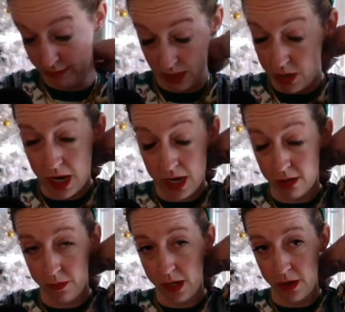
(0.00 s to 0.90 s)
They're not
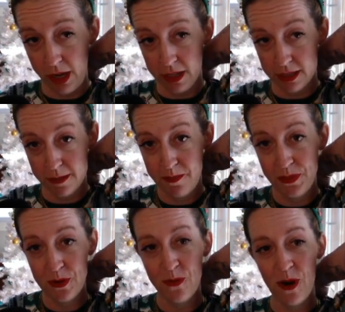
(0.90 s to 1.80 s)
called figurines.
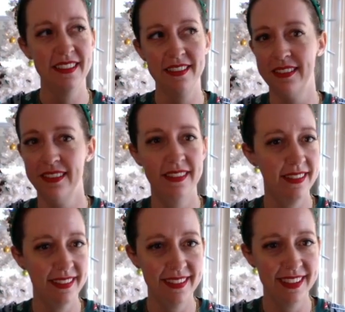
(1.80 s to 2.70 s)
War
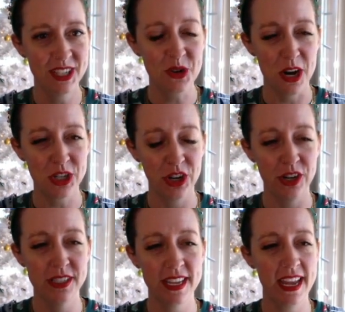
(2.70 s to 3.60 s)

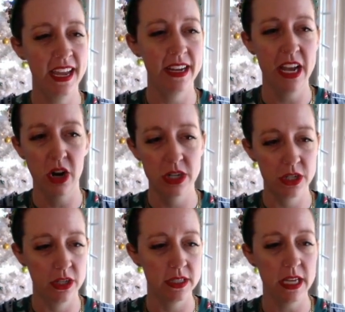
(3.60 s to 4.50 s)
structures and
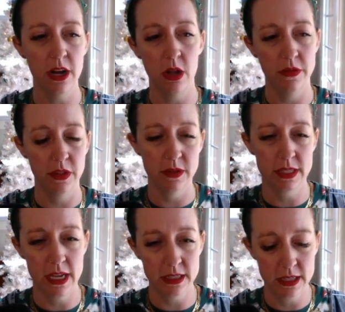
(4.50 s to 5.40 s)
characters and all of those
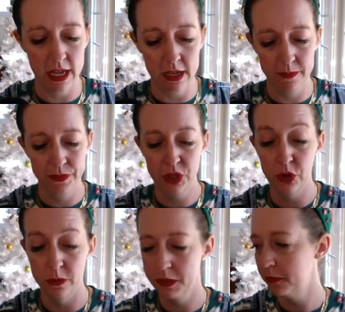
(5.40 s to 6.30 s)
things, like
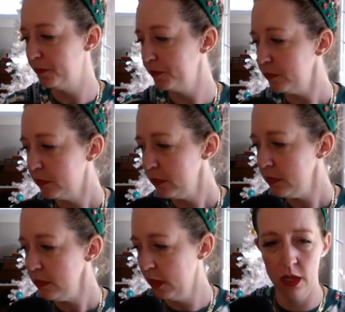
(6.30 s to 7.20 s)
troops.
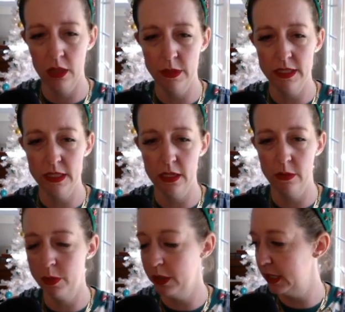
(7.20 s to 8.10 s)
Let me see. Let
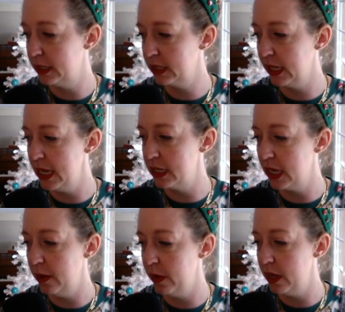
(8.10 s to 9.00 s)
me put this because I can't
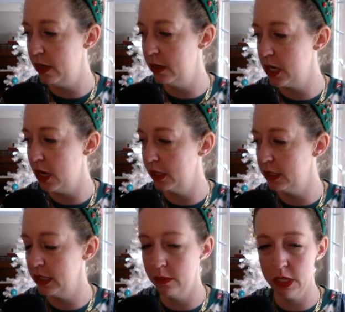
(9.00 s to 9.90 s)
type and talk at the same